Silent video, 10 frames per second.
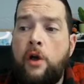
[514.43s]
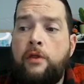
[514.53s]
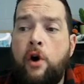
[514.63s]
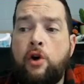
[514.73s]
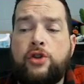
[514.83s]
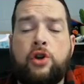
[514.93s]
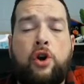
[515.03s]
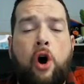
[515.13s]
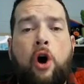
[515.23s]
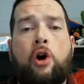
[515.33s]
Those are
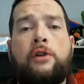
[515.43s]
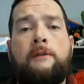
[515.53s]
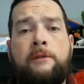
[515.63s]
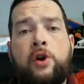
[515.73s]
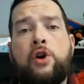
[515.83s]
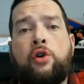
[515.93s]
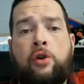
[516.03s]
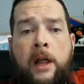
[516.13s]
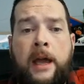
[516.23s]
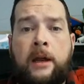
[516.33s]
called
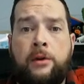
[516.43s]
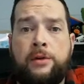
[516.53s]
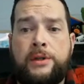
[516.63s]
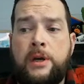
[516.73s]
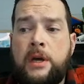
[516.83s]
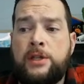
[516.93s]
vertical angles.